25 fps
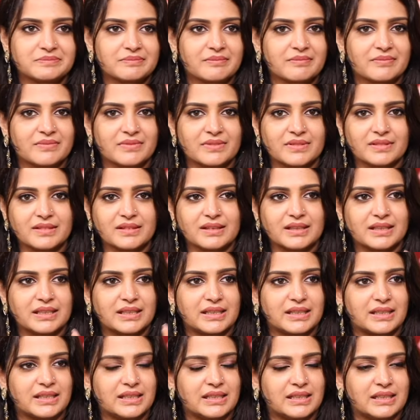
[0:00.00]

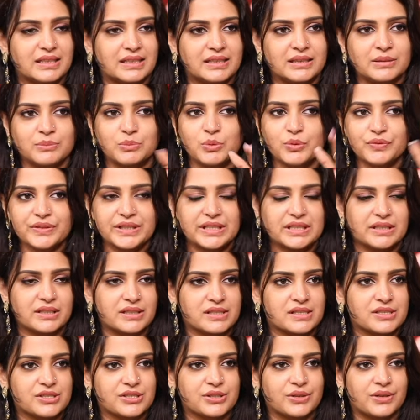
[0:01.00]
in the movie
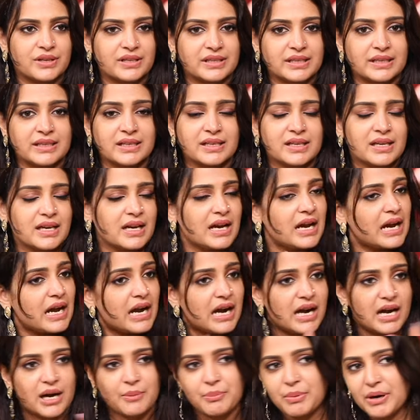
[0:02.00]
industry or anything.
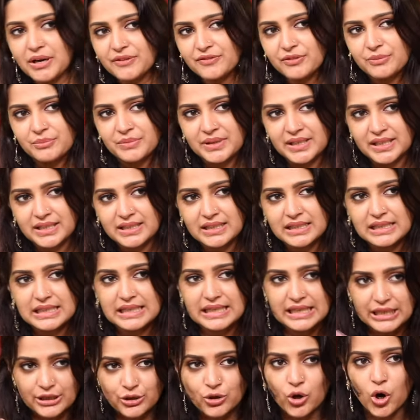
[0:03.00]
Apart from that,
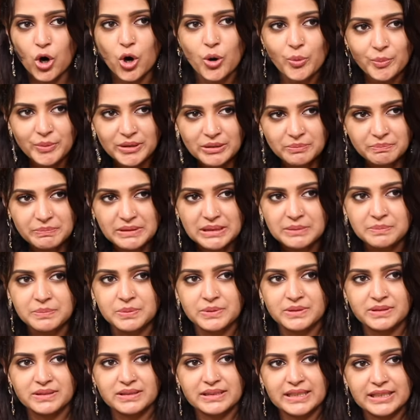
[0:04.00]
normal
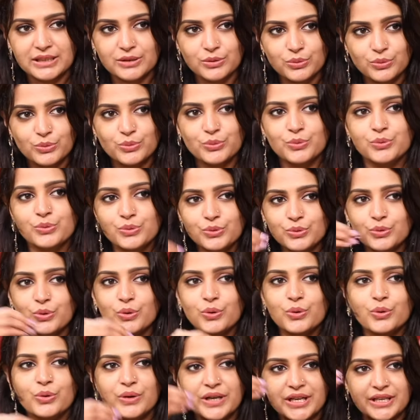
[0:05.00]
people like who
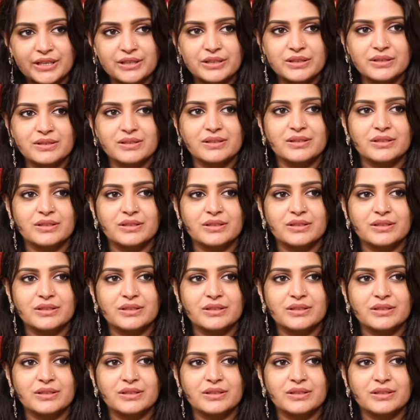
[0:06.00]
go and